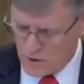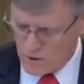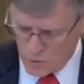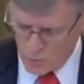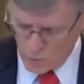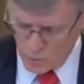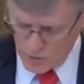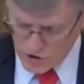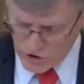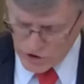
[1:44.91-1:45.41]

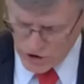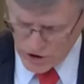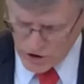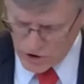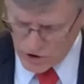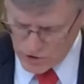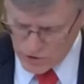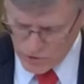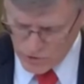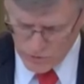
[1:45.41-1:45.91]
which
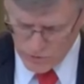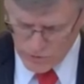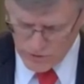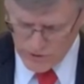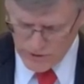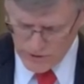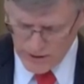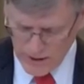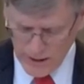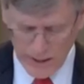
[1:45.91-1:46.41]

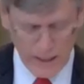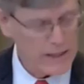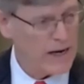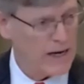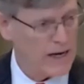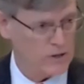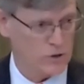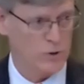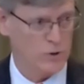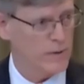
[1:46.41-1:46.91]
includes in
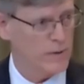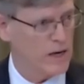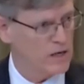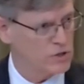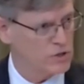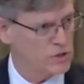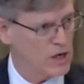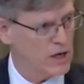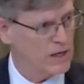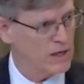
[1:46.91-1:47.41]

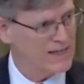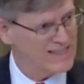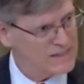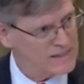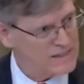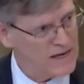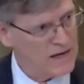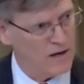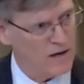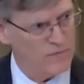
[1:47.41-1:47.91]
Azerbaijan
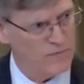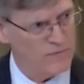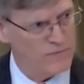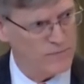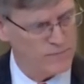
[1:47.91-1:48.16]
itself.